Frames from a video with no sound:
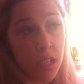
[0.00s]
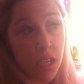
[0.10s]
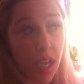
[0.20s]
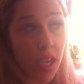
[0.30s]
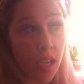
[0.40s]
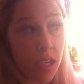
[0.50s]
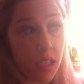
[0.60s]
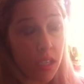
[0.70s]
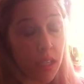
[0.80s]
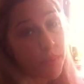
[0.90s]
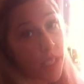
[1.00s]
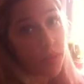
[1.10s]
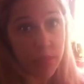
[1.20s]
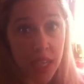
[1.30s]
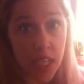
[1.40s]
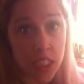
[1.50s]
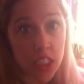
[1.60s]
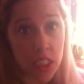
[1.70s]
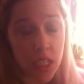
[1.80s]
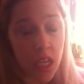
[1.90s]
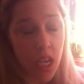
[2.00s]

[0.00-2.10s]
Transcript: okay, meaning bitch,